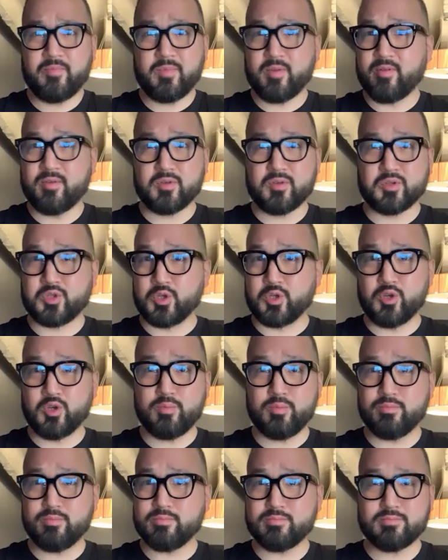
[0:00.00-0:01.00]

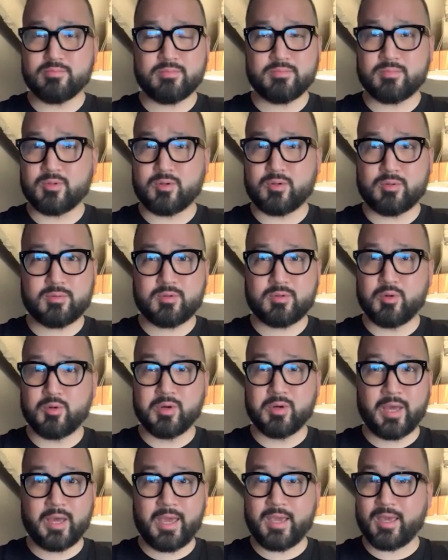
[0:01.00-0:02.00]
Zoom, Google
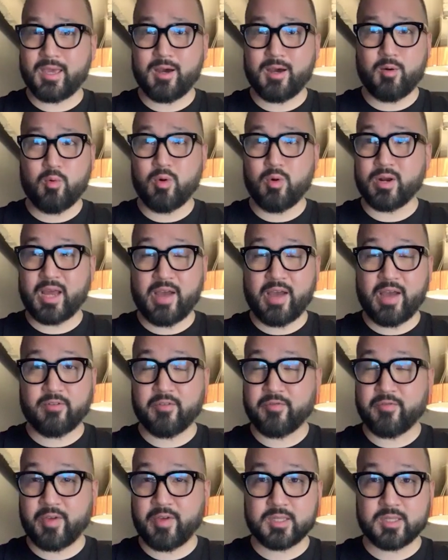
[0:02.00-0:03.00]
Hangout, whatever,
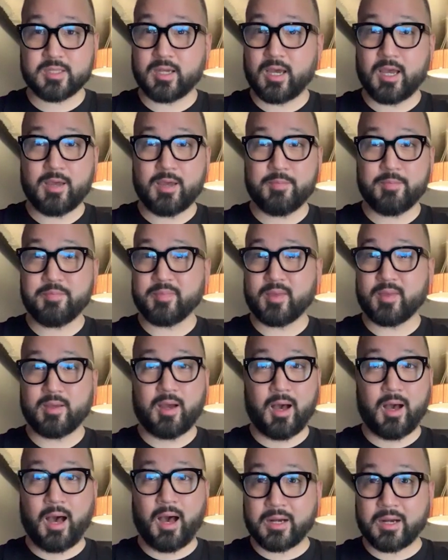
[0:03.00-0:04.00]
FaceTime,
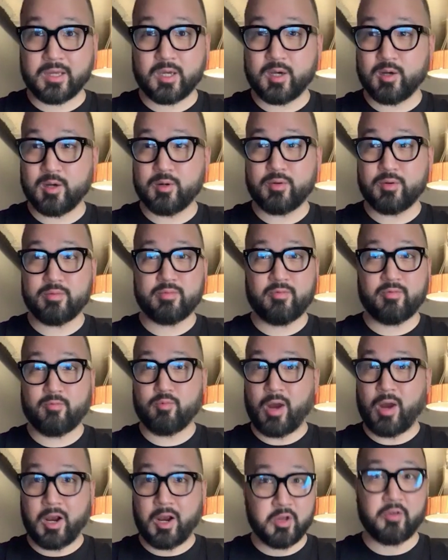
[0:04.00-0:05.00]
audio,
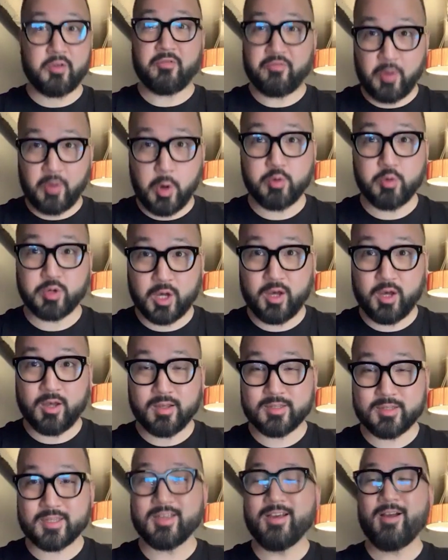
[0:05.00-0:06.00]
regular phone
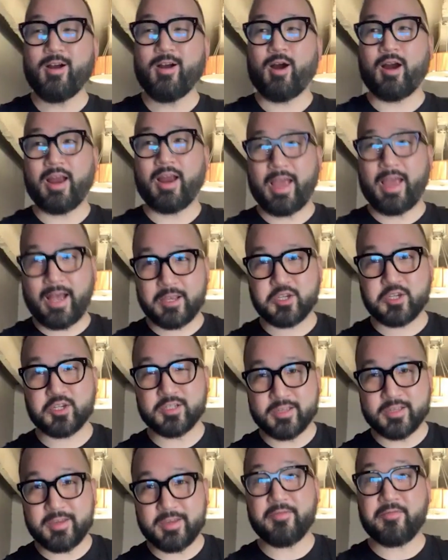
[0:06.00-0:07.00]
calls are
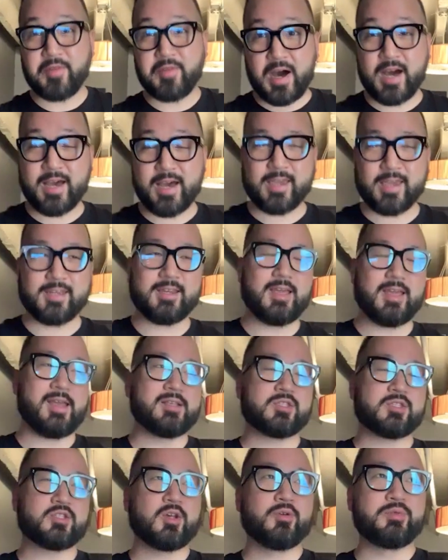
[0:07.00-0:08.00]
actually mm-hmm. fine. And
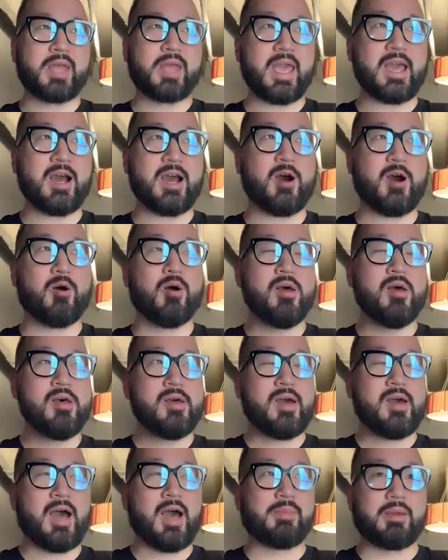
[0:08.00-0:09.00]
so now
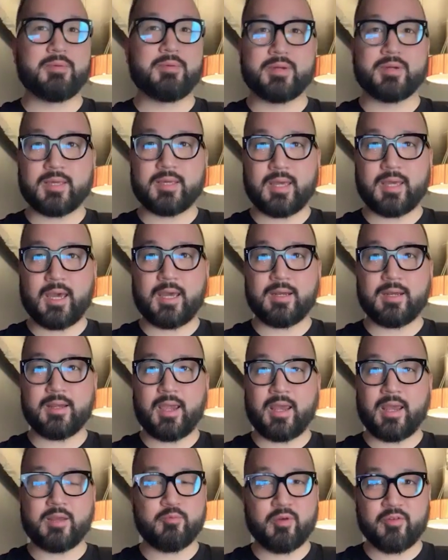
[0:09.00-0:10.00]
I'm able to get
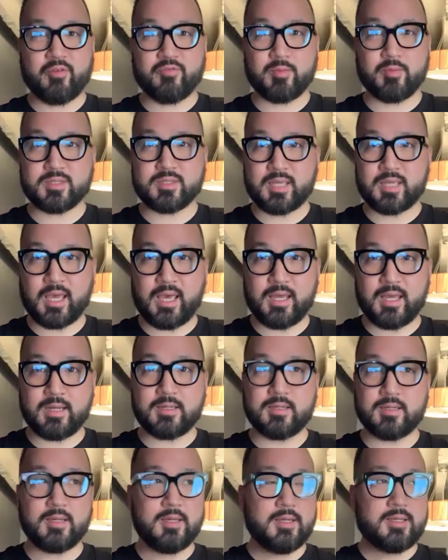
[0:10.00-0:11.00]
anywhere from
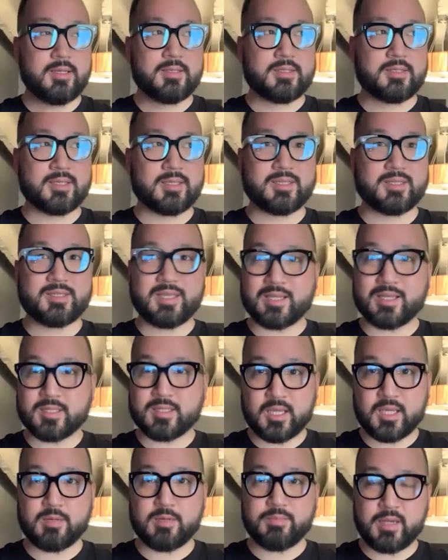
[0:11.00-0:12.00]
ten to
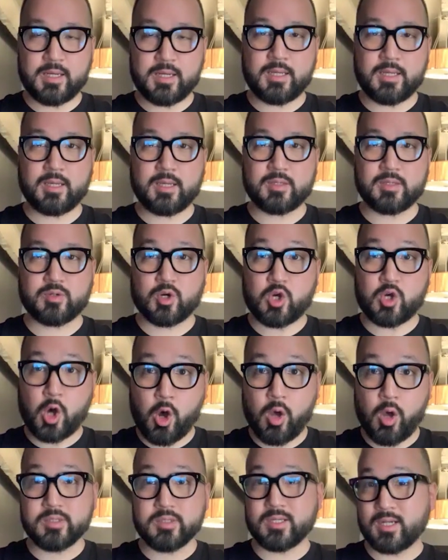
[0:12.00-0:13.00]
sixteen meetings or
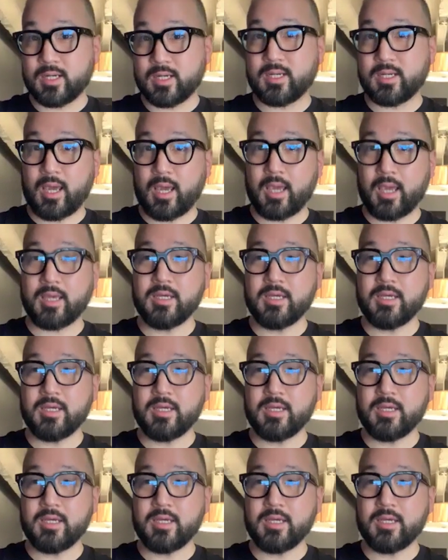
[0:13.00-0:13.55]
calls in a day